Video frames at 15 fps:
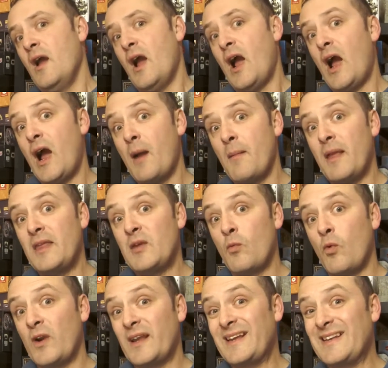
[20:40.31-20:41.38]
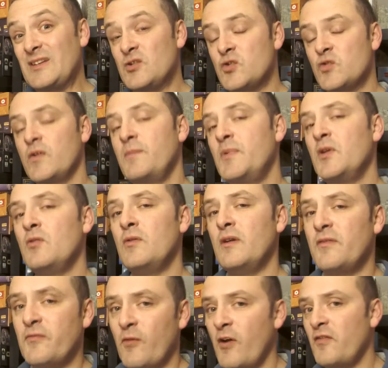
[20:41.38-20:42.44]
um, and you want to contribute and
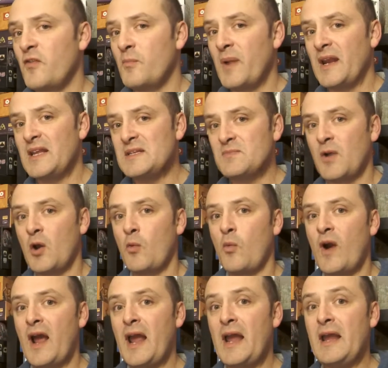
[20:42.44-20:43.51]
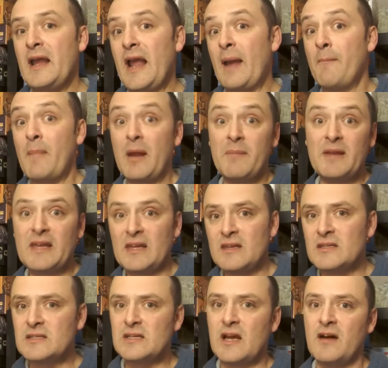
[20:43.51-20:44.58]
throw a few pennies my way and maybe get
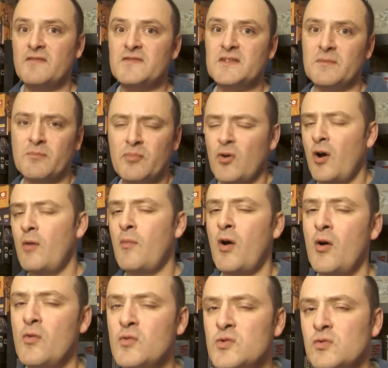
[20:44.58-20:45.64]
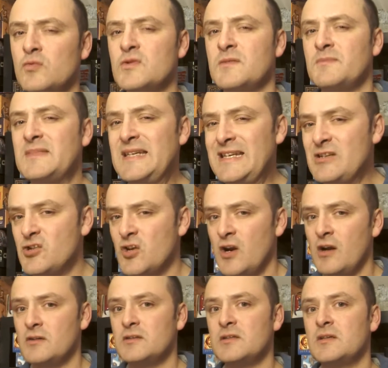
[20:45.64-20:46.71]
yourself some promos or some
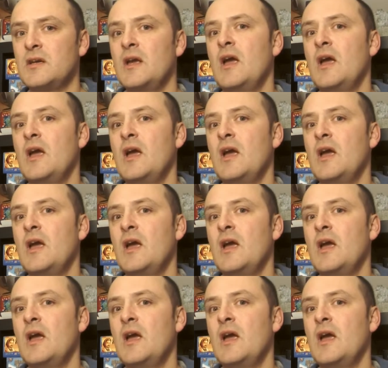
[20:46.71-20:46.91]
t-shirts,